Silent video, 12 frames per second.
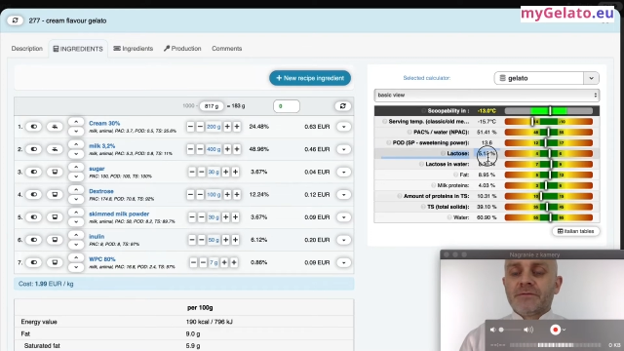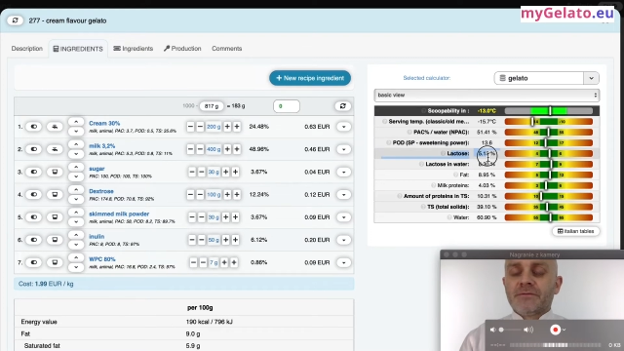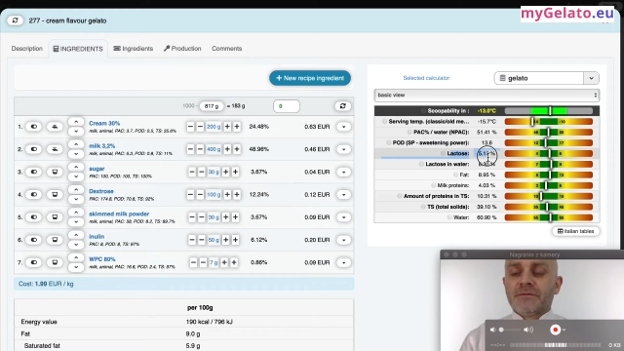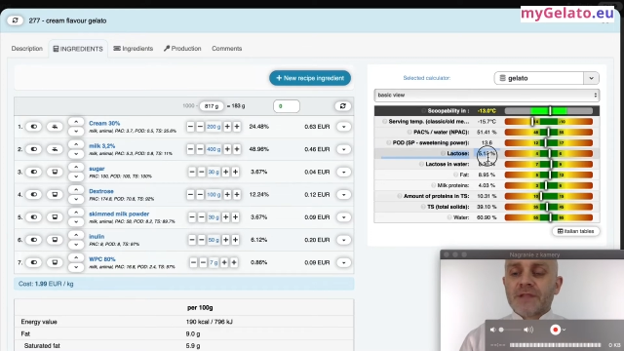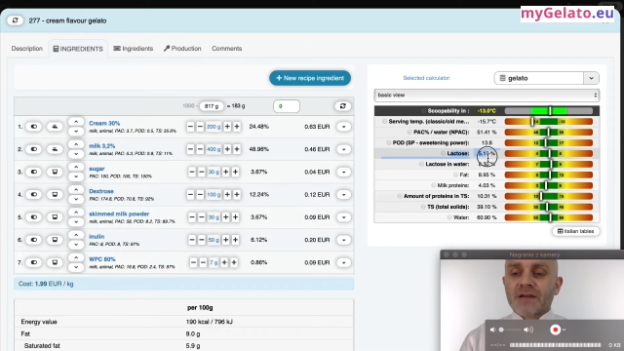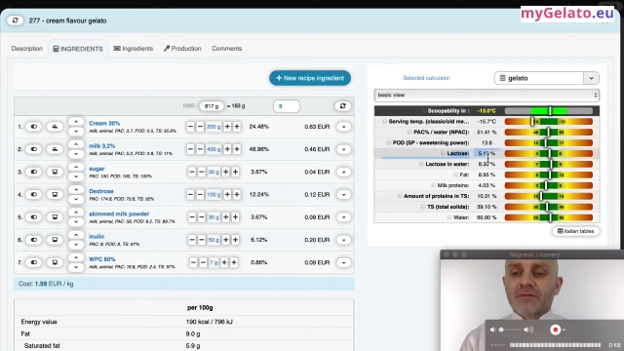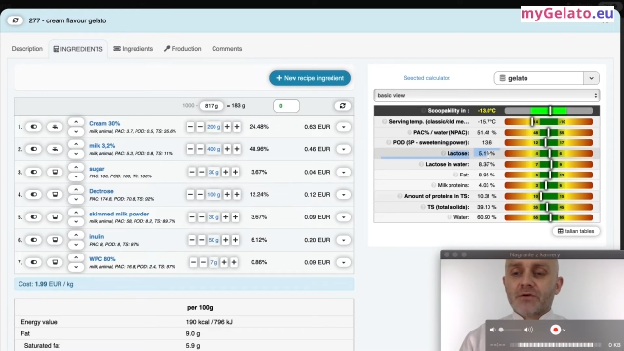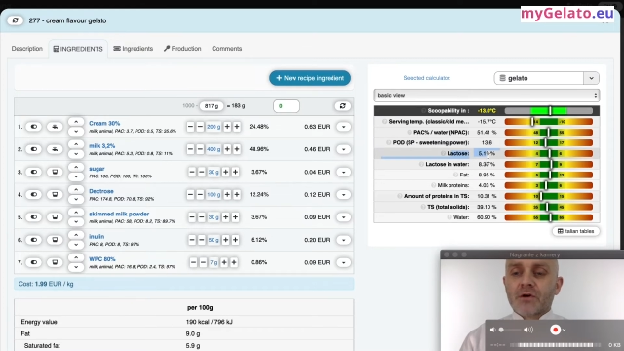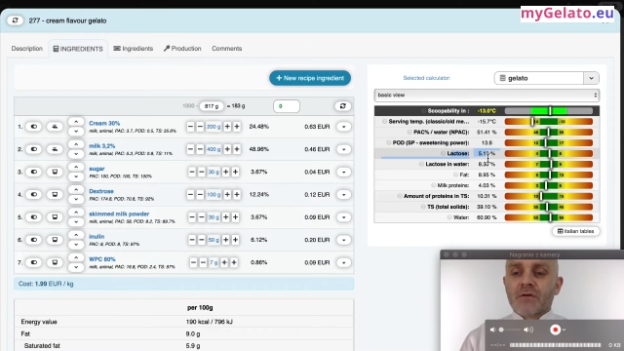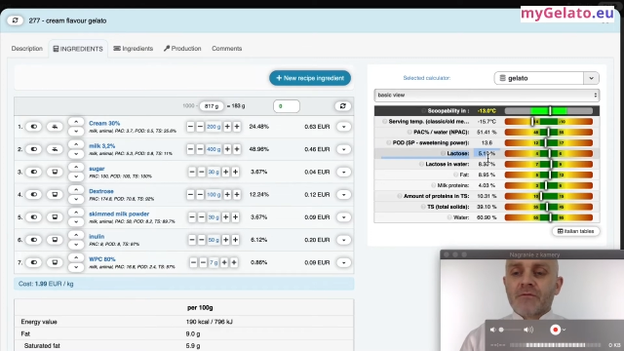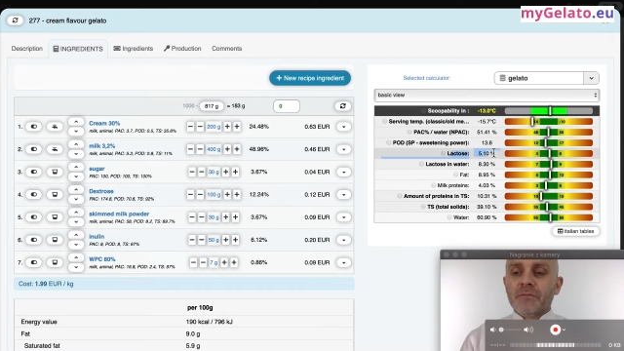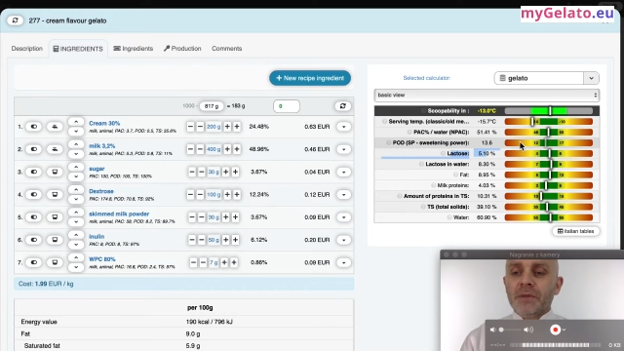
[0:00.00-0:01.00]
flavor
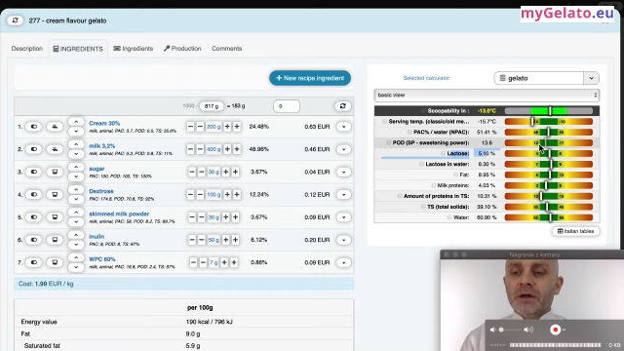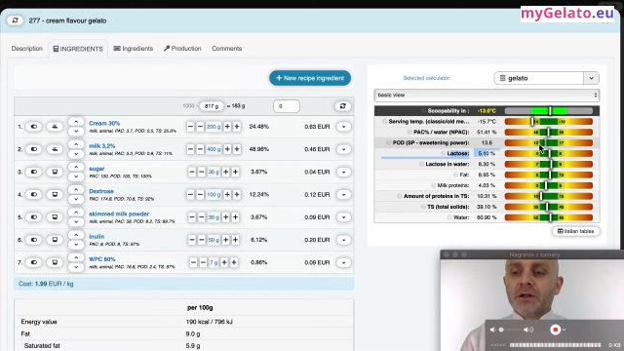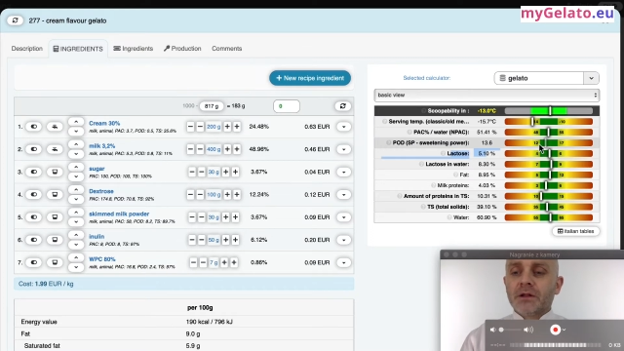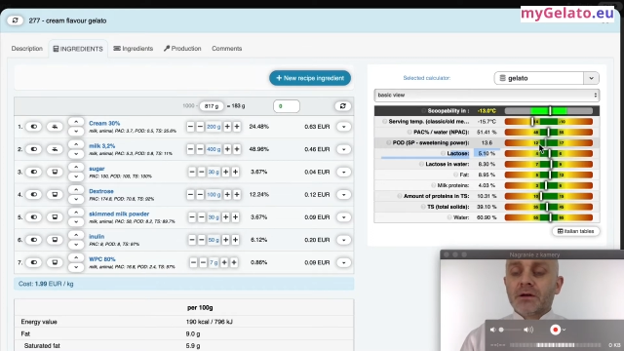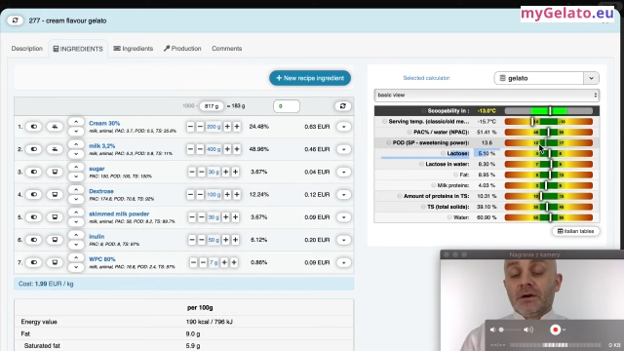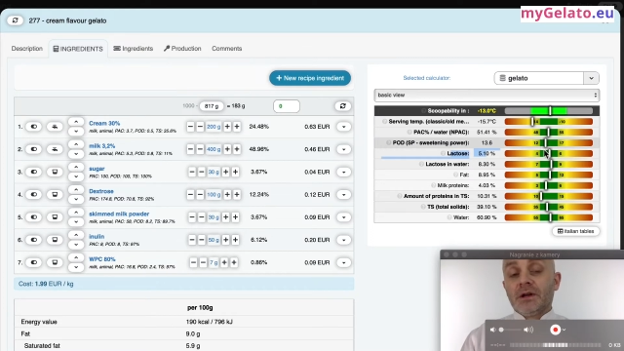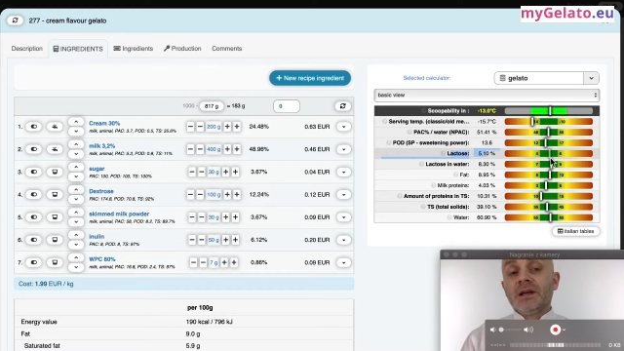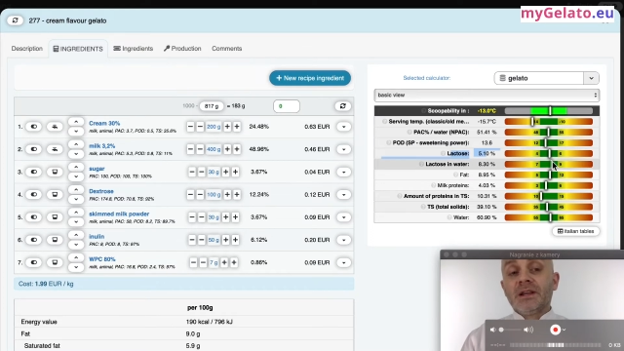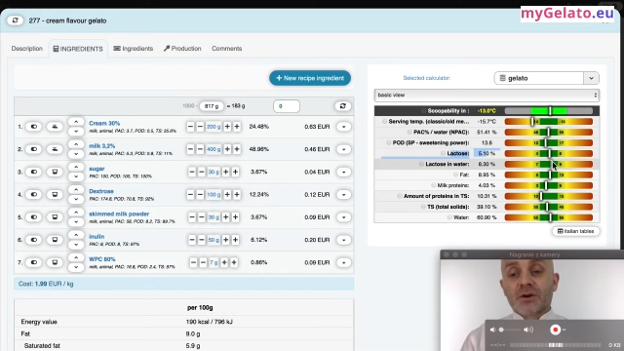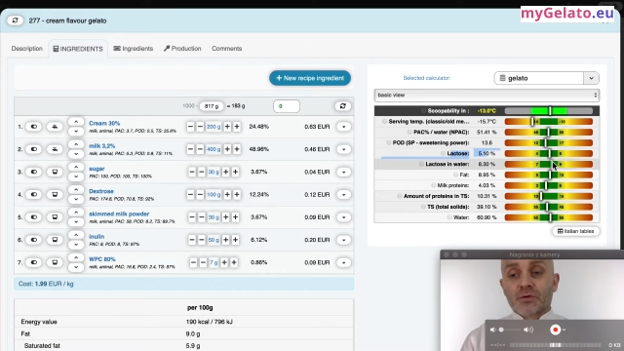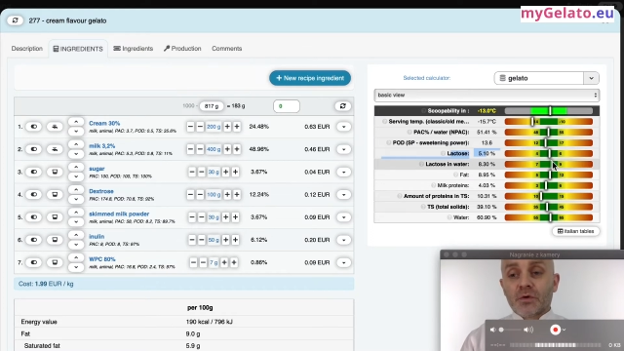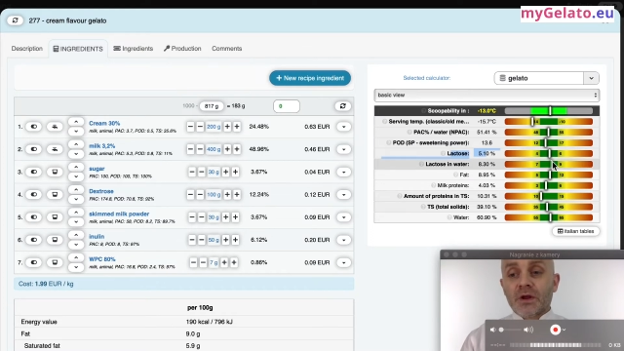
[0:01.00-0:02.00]
of milk in
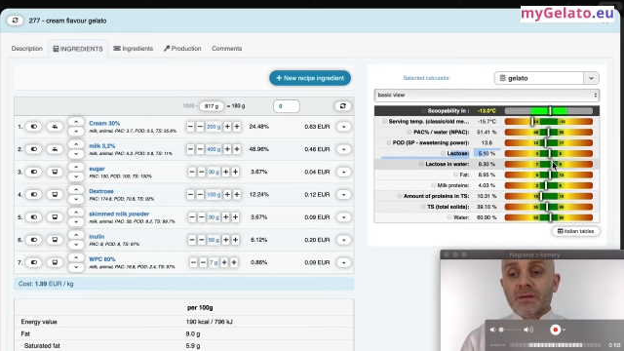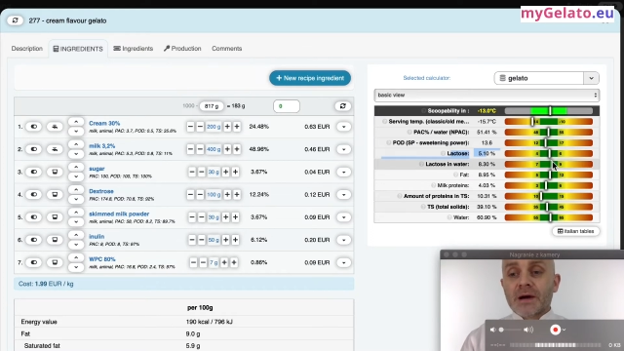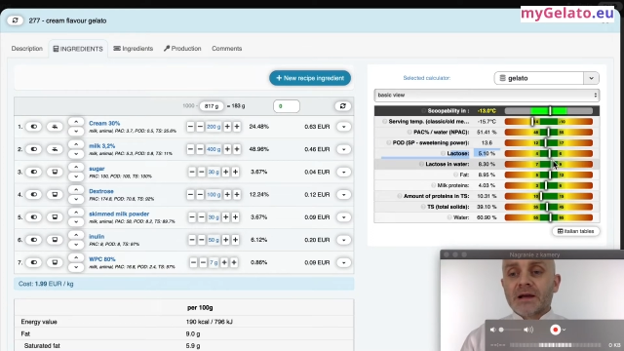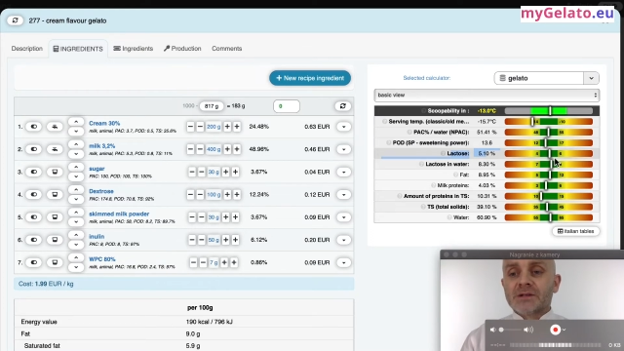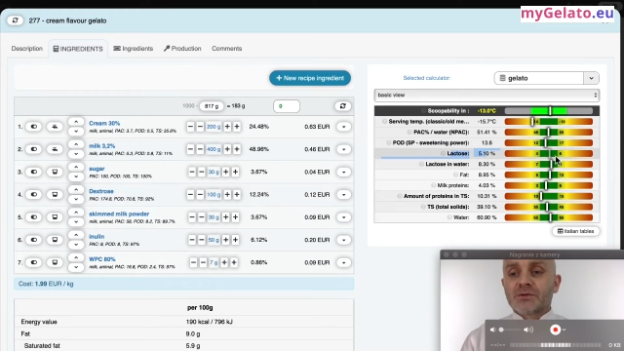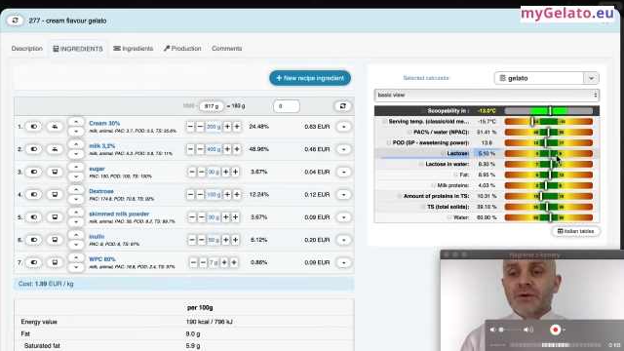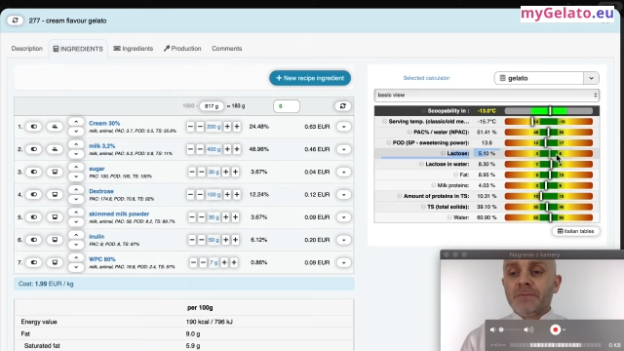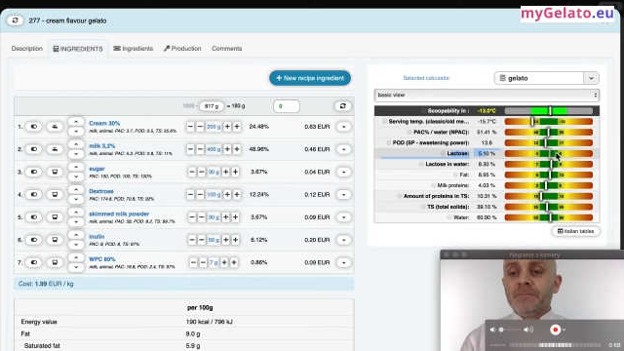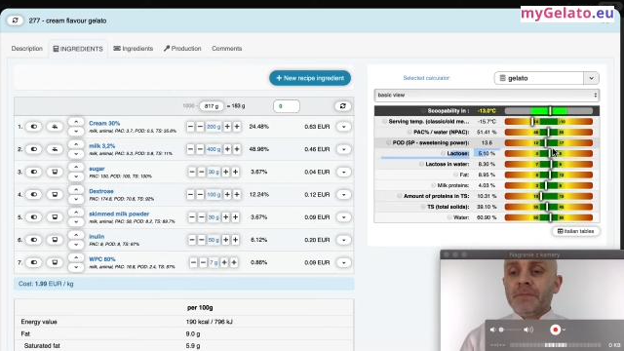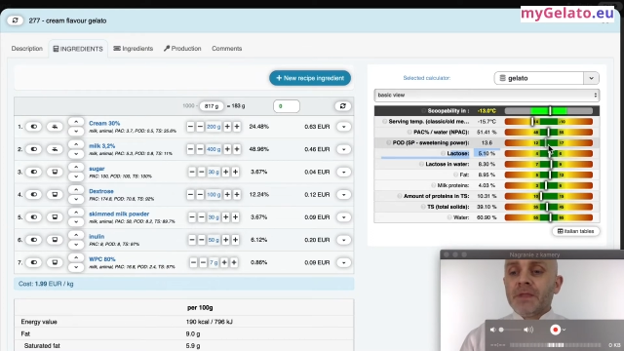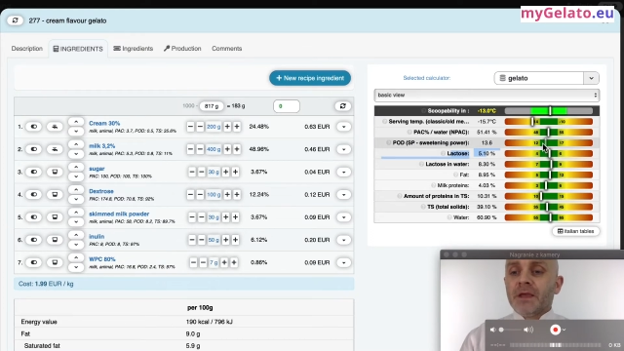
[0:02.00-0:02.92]
a cream ice cream.